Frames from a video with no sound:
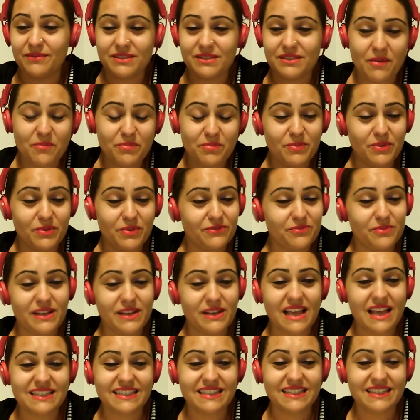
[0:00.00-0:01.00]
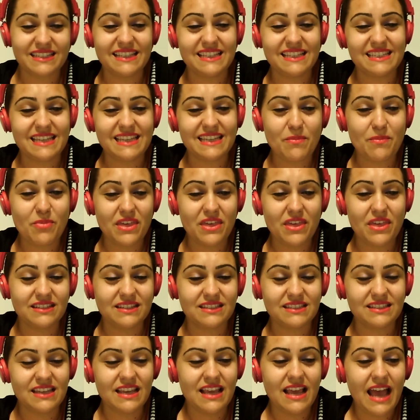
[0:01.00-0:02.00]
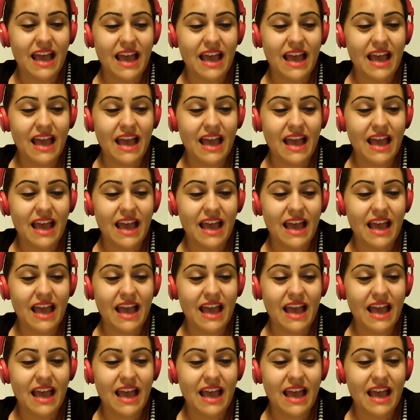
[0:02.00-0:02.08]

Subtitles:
Some people have been asking the same things.